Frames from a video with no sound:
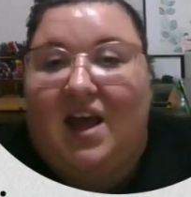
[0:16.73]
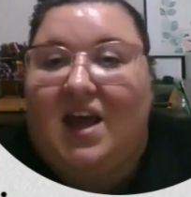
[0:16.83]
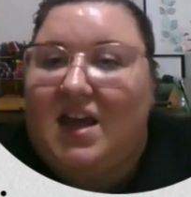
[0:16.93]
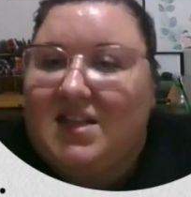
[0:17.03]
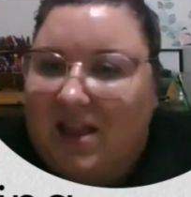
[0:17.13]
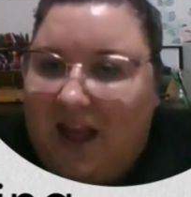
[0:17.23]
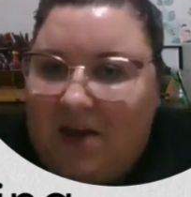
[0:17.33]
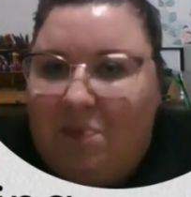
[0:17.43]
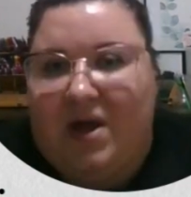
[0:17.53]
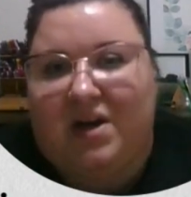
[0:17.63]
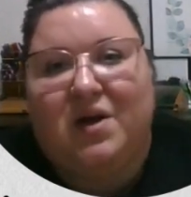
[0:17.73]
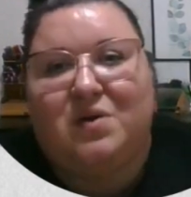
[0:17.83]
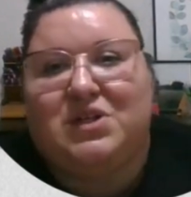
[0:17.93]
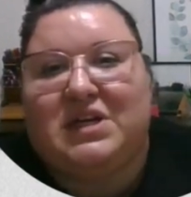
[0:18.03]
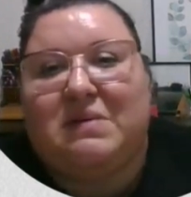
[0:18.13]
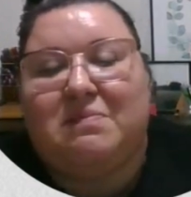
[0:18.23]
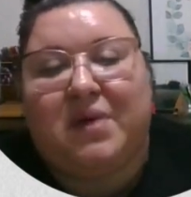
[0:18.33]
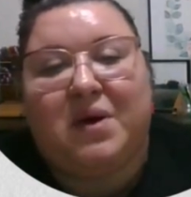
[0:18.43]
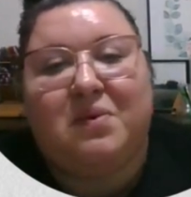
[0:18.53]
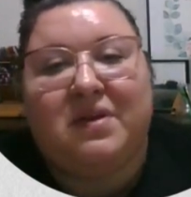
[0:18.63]
It's like pedagogy,
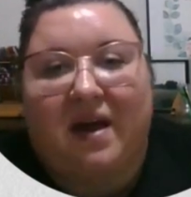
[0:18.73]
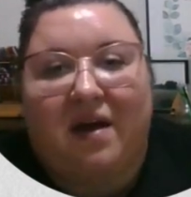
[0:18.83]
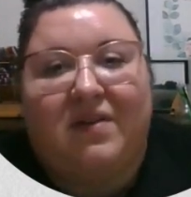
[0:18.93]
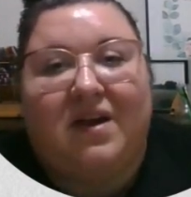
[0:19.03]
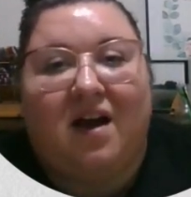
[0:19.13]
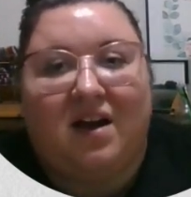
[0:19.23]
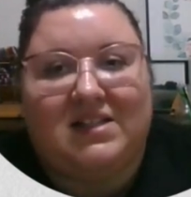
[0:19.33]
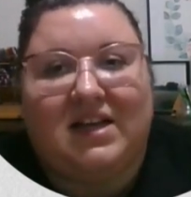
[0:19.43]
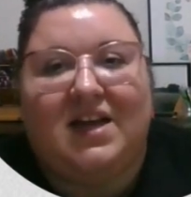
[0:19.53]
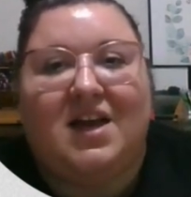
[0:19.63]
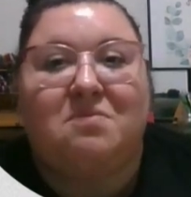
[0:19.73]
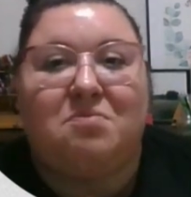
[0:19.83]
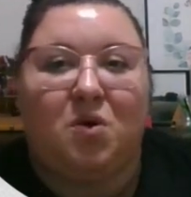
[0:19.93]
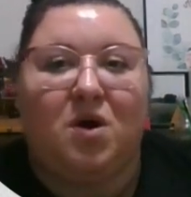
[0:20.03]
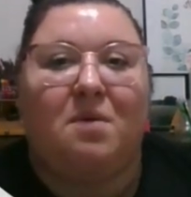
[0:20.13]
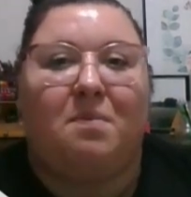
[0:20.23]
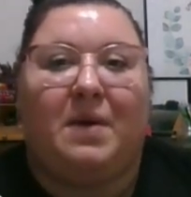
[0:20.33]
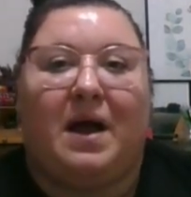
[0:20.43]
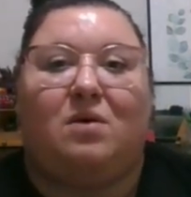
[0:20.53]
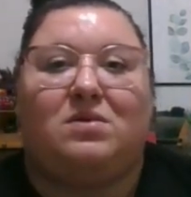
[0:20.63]
but without the content and more
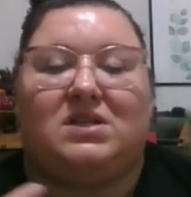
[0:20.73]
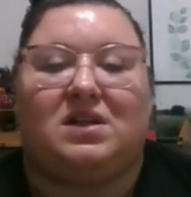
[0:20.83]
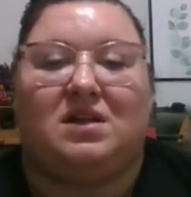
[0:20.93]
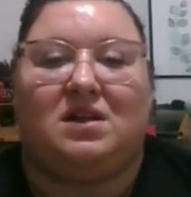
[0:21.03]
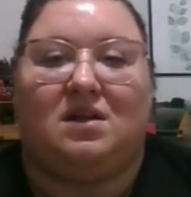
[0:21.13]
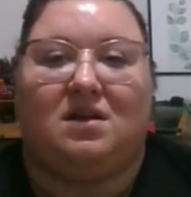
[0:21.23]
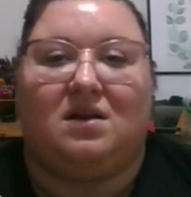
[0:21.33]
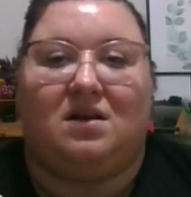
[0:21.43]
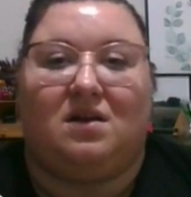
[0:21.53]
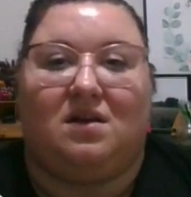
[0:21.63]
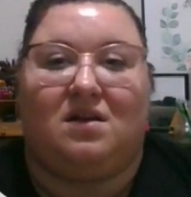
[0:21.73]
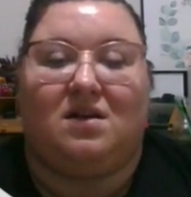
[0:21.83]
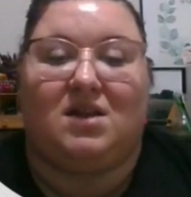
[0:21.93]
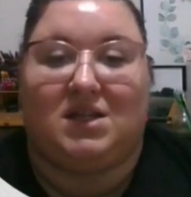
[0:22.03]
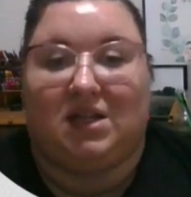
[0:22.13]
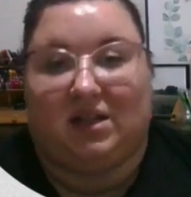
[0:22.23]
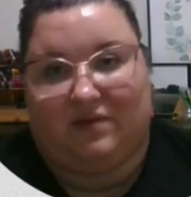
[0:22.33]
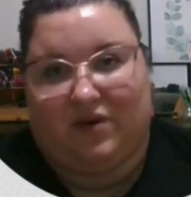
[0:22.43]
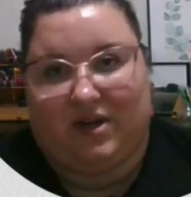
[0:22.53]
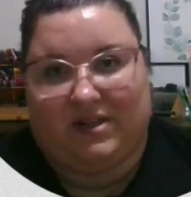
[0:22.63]
about the
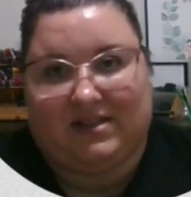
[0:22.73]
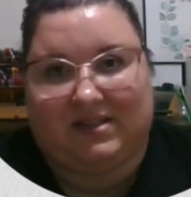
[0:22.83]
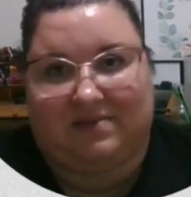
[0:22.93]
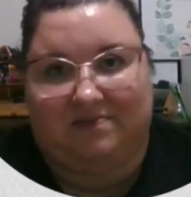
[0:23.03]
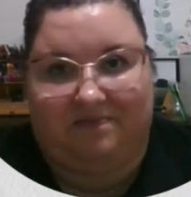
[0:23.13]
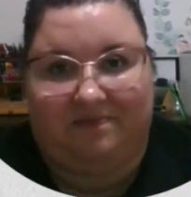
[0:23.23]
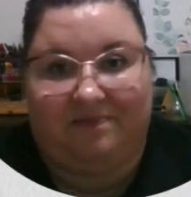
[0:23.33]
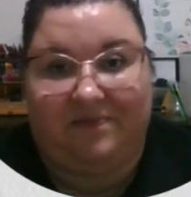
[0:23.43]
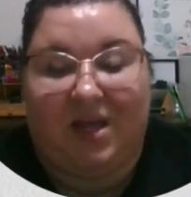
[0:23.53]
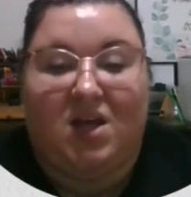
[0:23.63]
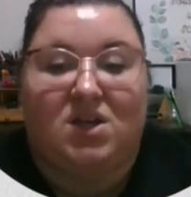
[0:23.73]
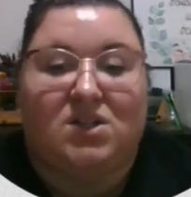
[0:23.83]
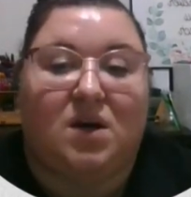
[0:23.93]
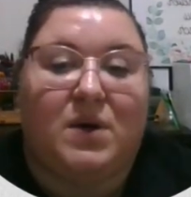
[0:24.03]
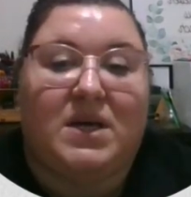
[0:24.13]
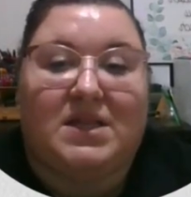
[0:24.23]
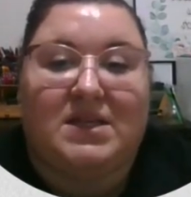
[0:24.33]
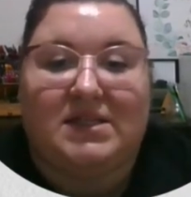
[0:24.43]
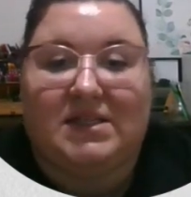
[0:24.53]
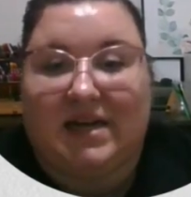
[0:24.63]
deliverance. So
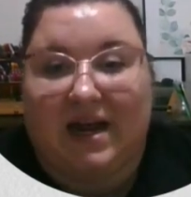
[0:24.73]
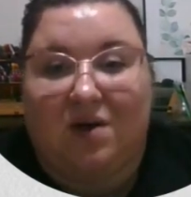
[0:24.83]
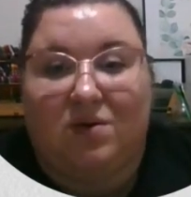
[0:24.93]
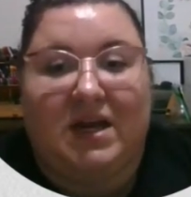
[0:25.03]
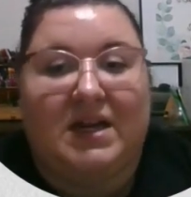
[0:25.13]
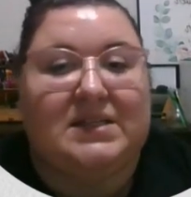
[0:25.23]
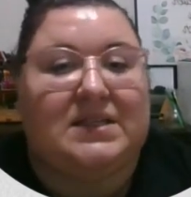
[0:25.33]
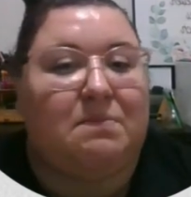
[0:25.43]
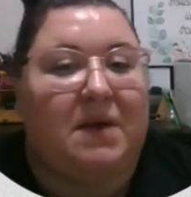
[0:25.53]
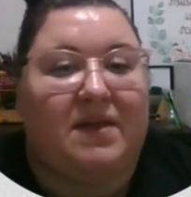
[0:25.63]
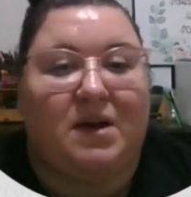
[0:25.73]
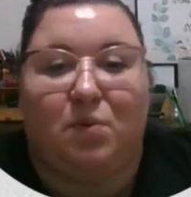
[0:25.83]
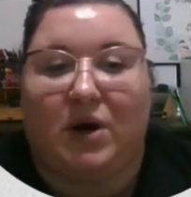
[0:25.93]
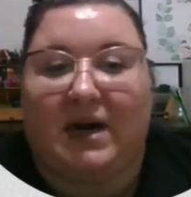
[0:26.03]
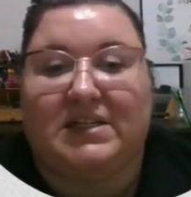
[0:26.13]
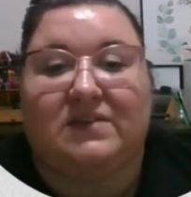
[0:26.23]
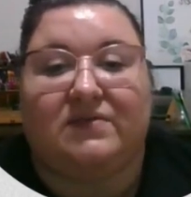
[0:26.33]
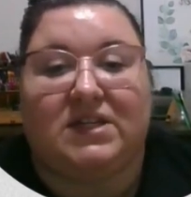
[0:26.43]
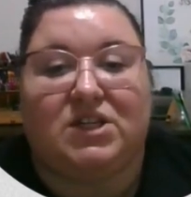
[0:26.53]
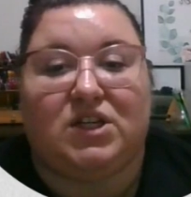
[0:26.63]
this is a noun, and it's the method and practice
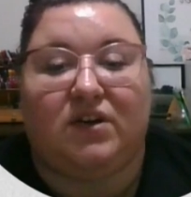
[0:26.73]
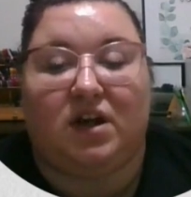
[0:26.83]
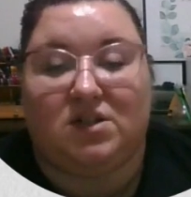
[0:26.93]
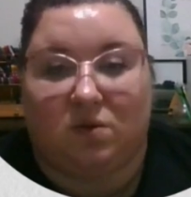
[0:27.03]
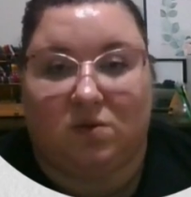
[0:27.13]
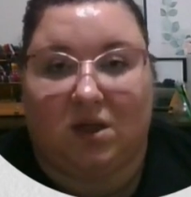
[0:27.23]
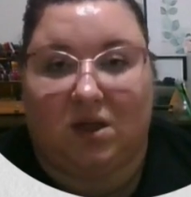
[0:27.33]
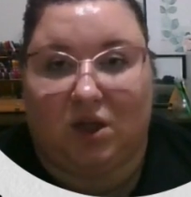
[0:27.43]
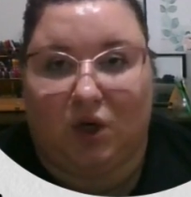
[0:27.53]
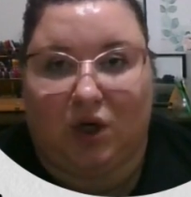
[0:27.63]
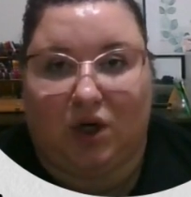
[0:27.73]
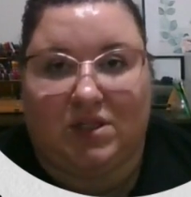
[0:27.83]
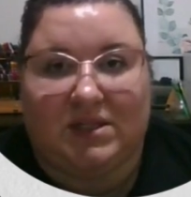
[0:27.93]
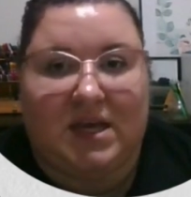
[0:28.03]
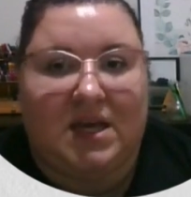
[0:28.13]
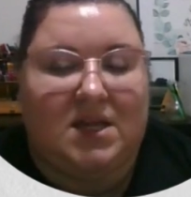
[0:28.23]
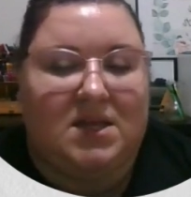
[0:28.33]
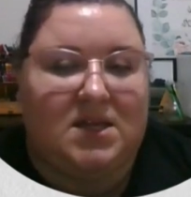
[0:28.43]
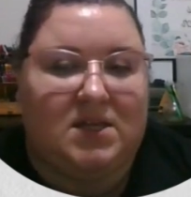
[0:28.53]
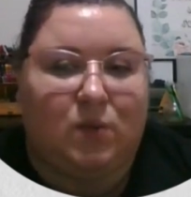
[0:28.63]
of teaching adult learners.
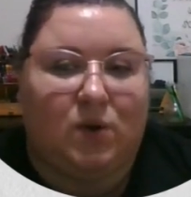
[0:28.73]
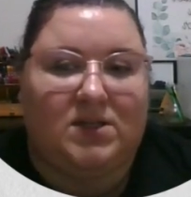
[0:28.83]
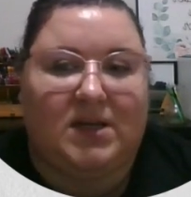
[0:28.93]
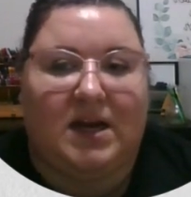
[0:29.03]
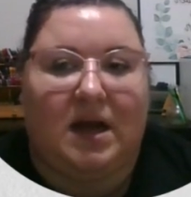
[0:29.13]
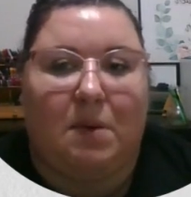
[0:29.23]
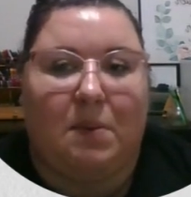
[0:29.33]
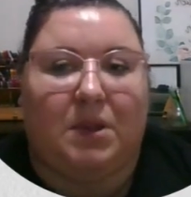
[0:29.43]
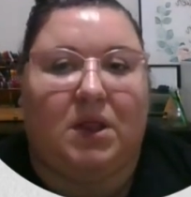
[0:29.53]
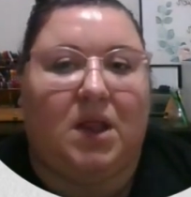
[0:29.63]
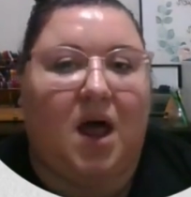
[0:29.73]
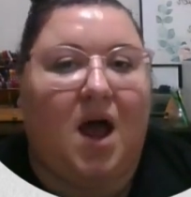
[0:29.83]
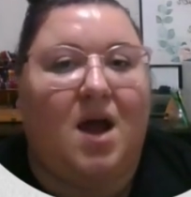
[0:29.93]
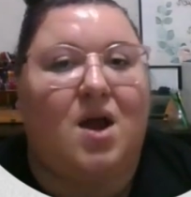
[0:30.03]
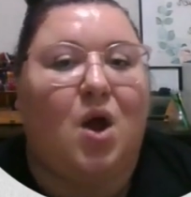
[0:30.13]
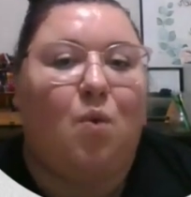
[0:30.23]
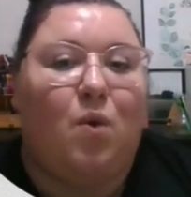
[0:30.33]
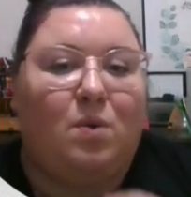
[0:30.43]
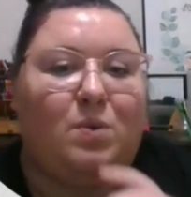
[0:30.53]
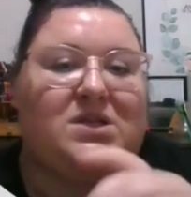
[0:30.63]
This word's going to come up a lot
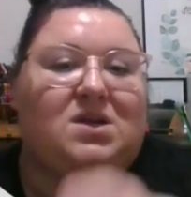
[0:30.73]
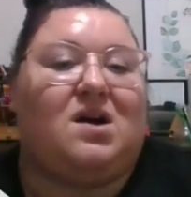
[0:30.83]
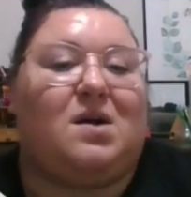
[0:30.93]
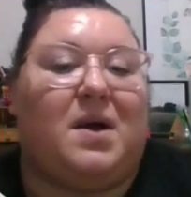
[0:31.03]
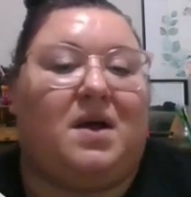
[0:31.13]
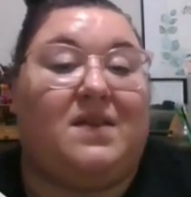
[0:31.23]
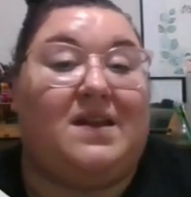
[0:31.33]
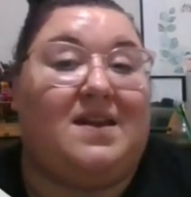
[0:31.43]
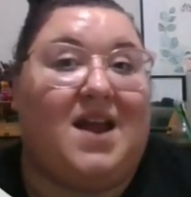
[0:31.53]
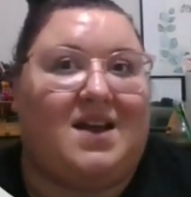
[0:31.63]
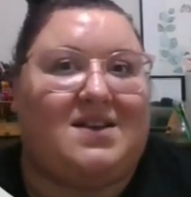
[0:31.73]
when we talk about the next